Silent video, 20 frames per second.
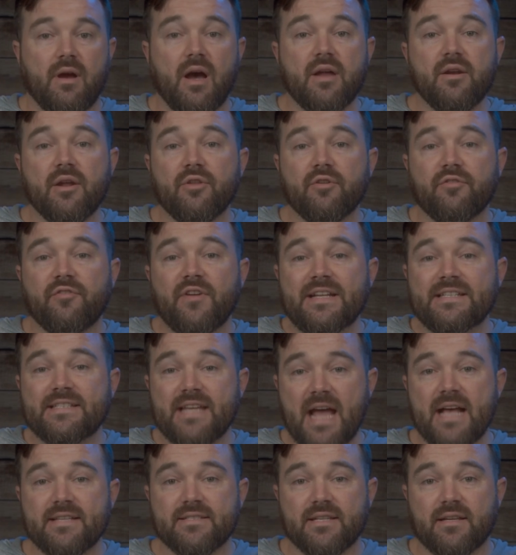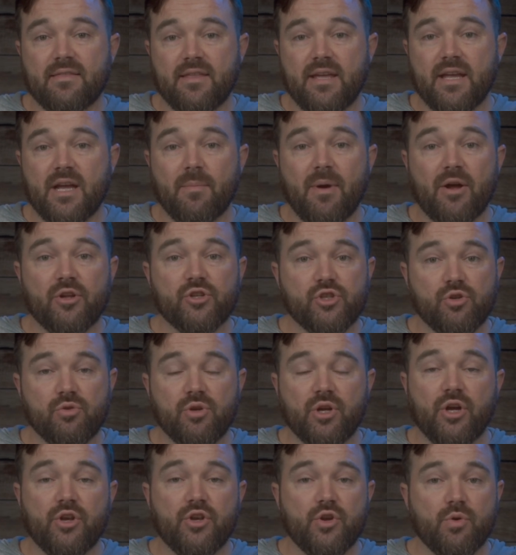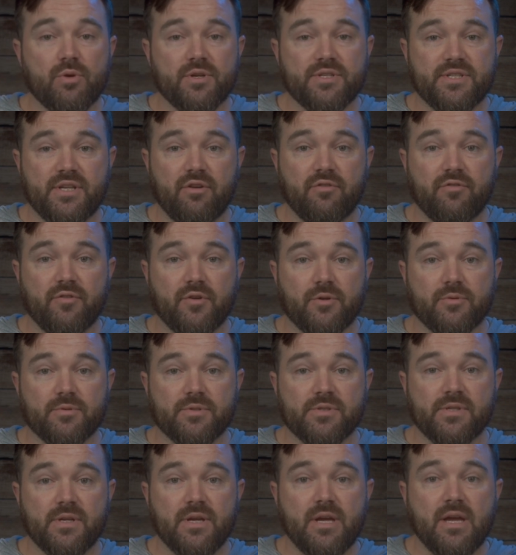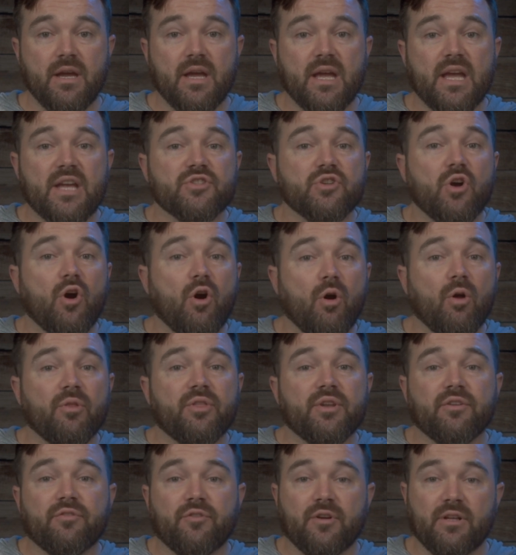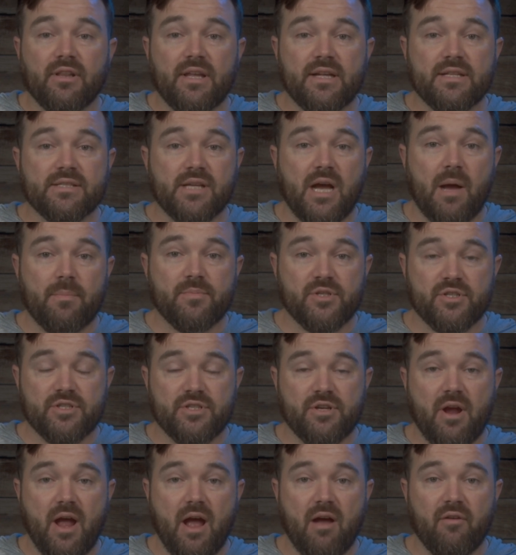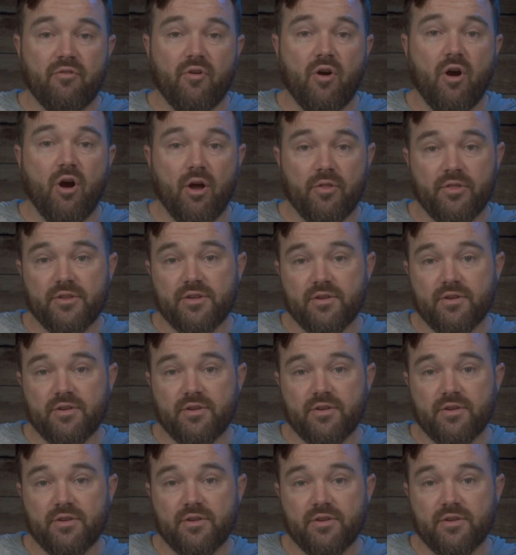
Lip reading: Another fantastic thing about shooting on newer cell phones is all the different lens options you have on the